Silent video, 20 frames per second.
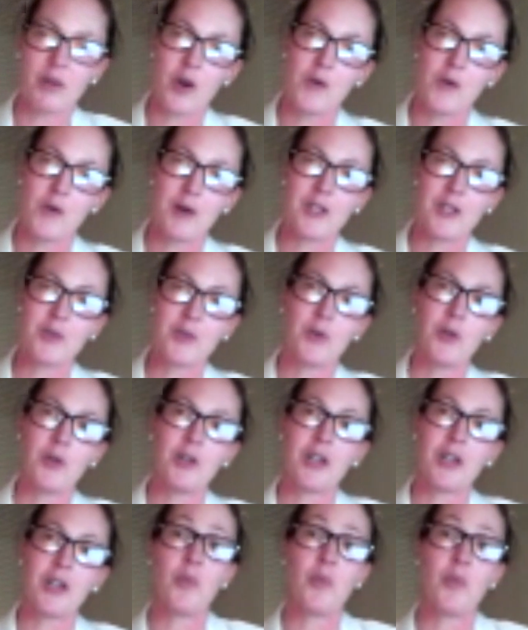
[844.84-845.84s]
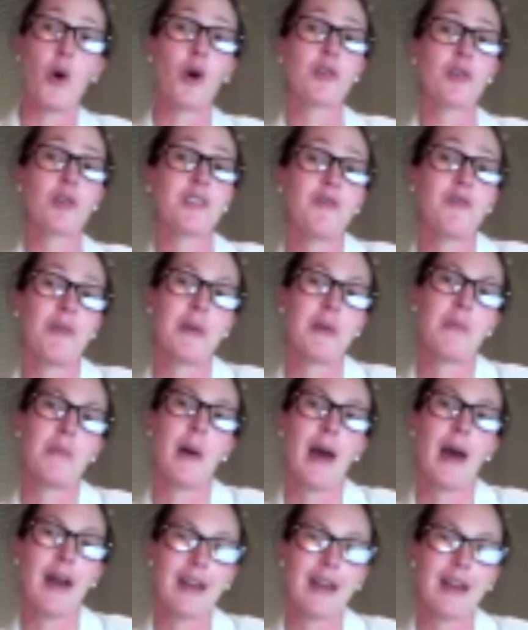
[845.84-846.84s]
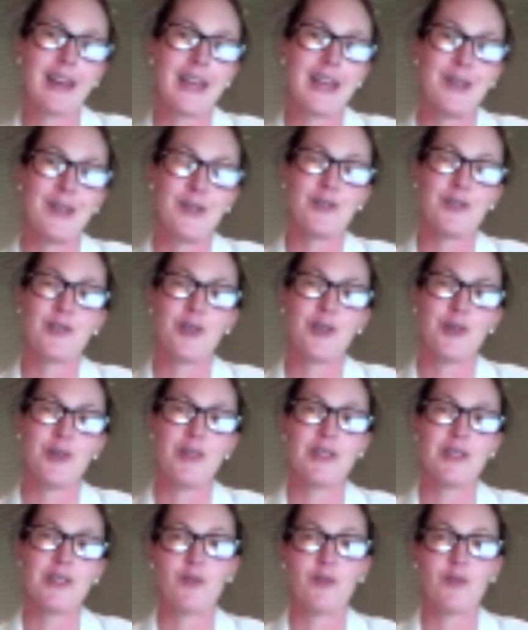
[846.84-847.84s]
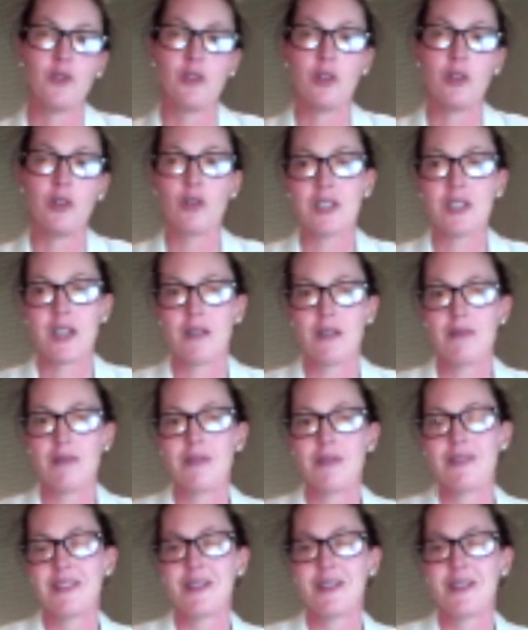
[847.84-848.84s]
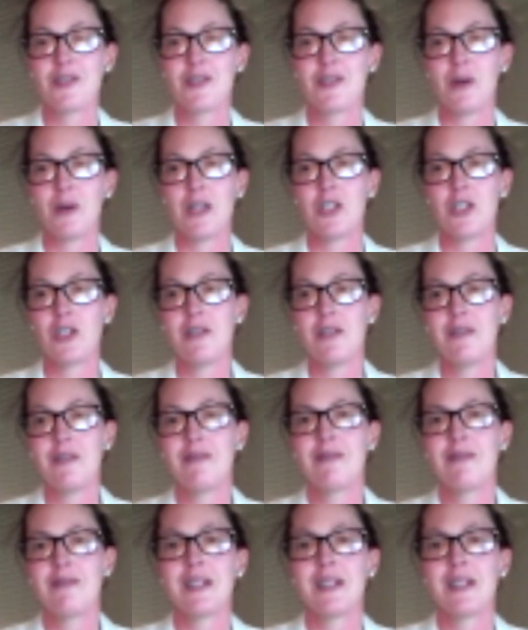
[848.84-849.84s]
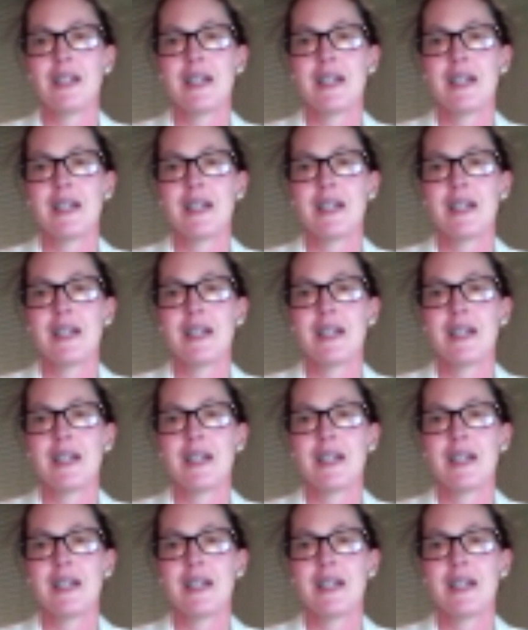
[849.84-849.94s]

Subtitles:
going back to work and possibly back into this full lockdown situation.